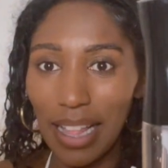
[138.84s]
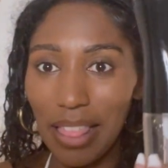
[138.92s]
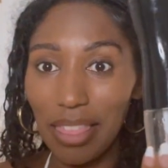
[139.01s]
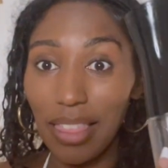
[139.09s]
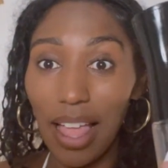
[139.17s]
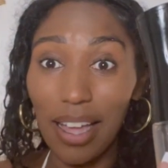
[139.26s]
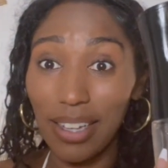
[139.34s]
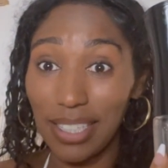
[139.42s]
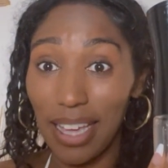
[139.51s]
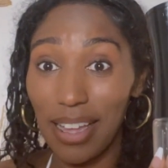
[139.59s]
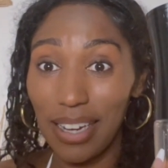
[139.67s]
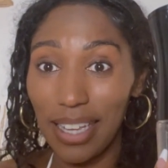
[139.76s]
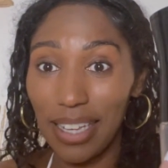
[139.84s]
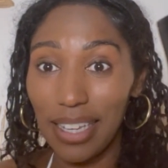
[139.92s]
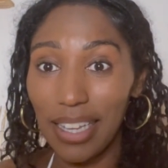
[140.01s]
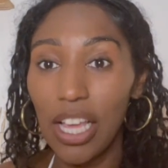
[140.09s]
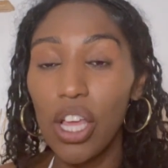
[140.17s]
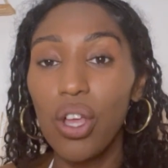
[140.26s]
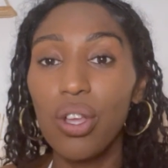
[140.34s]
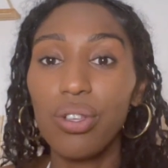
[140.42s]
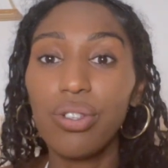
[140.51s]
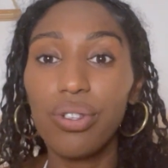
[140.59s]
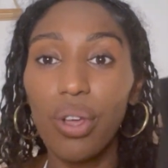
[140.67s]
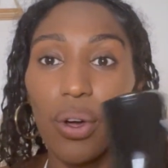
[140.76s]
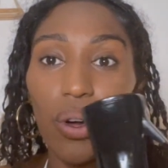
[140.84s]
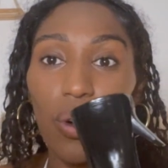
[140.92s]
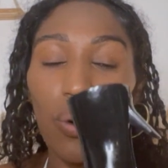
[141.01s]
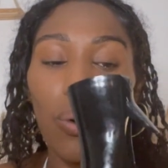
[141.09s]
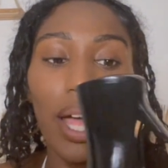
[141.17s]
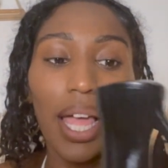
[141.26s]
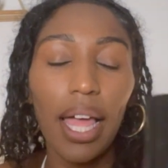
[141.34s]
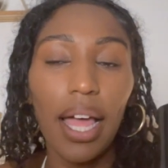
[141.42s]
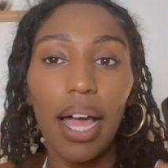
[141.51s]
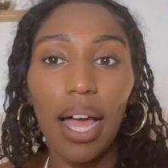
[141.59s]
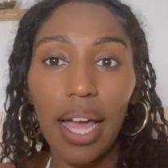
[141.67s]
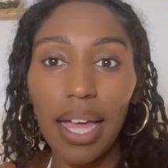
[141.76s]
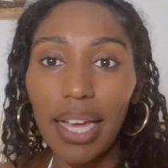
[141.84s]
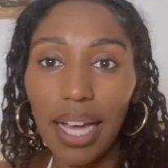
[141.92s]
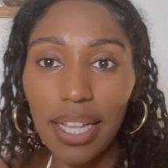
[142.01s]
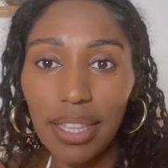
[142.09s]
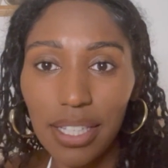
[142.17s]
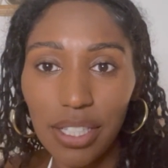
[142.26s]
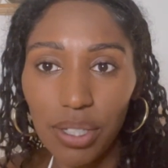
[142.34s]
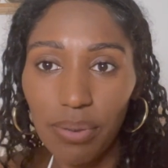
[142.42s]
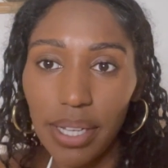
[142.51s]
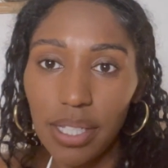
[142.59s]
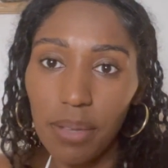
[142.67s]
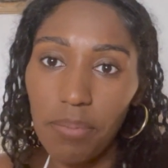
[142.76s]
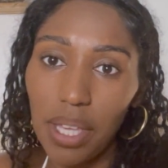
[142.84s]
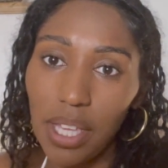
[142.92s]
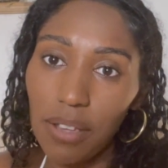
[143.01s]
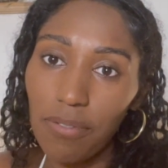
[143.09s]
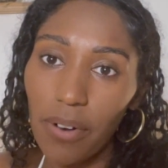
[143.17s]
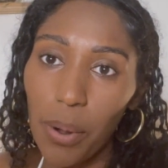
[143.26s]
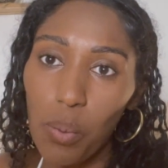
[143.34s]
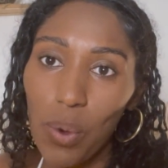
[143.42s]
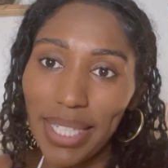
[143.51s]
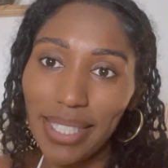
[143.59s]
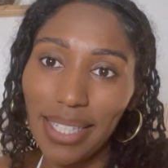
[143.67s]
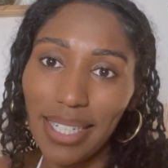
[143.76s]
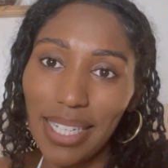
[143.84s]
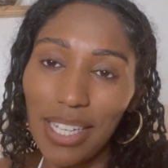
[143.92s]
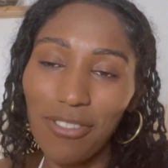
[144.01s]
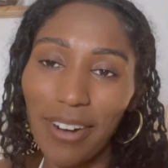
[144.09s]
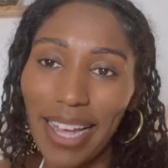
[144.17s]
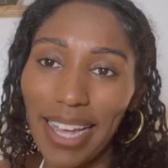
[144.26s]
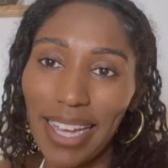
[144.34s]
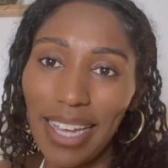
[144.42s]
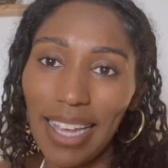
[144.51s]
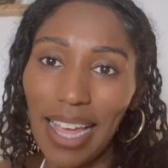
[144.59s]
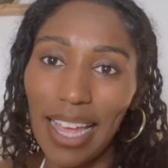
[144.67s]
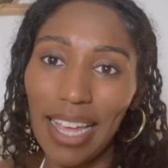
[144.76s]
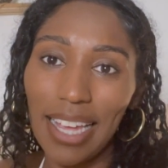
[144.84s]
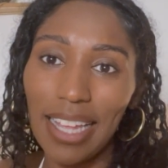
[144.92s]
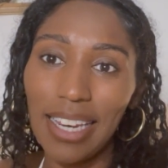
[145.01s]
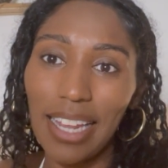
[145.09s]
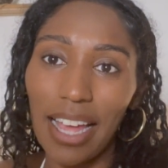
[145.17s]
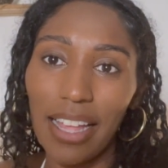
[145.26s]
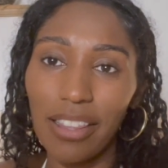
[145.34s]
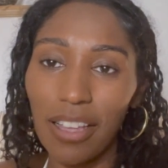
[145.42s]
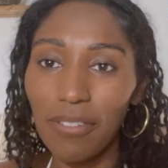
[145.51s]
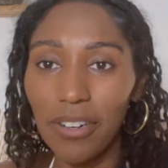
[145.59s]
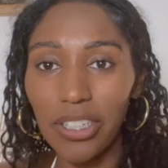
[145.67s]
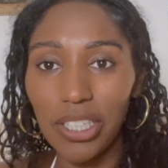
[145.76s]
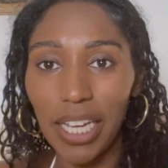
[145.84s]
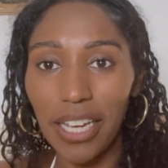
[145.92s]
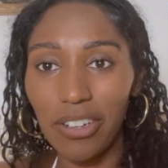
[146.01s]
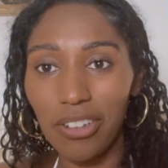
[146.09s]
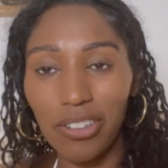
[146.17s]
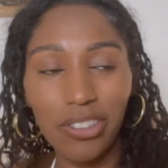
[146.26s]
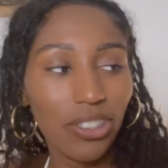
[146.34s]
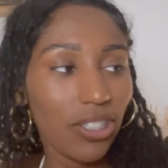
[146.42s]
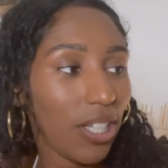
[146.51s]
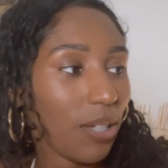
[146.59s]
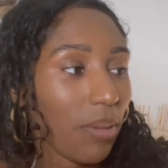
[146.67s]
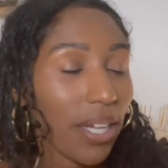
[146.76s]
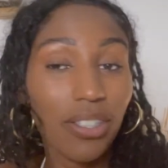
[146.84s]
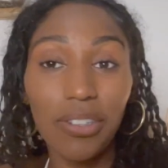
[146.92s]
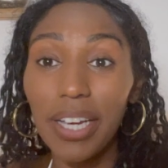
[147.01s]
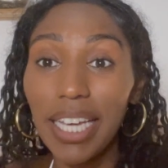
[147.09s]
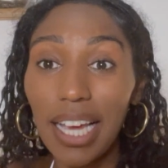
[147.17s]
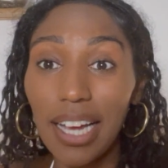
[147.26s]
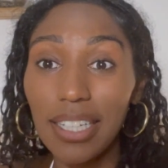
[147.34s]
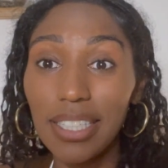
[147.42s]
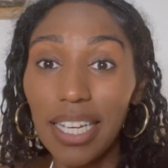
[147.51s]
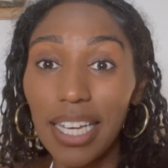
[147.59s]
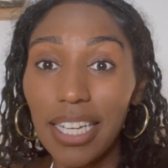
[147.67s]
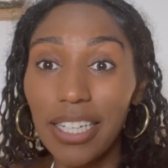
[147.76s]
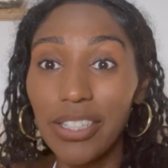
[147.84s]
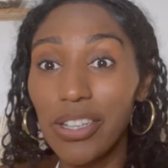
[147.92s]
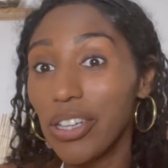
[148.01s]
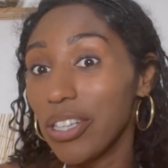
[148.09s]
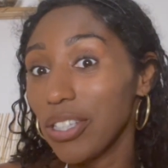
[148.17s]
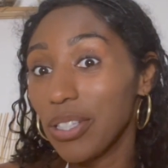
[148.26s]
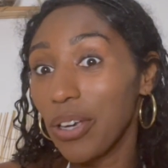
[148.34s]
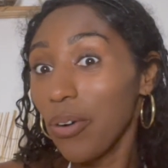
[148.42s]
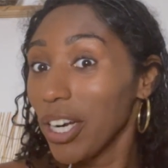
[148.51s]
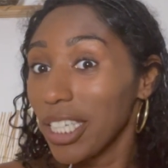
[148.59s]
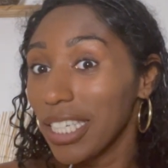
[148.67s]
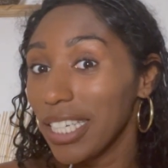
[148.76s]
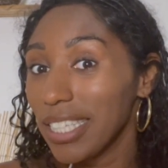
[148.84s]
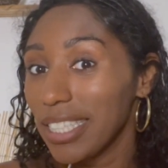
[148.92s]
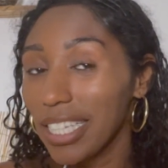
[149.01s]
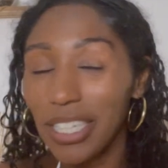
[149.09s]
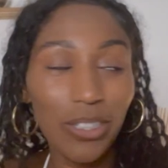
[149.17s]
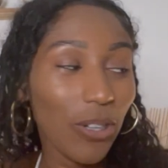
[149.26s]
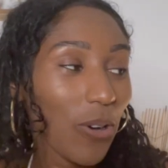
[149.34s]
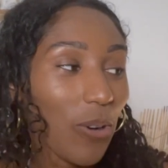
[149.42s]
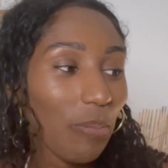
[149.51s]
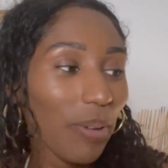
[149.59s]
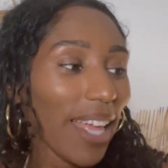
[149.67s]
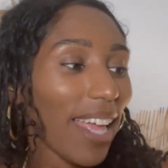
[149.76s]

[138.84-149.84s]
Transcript: Loc Tonic. So I got this recipe from West Indie Ray, and I love her channel. She makes great content and she's gorgeous and dope.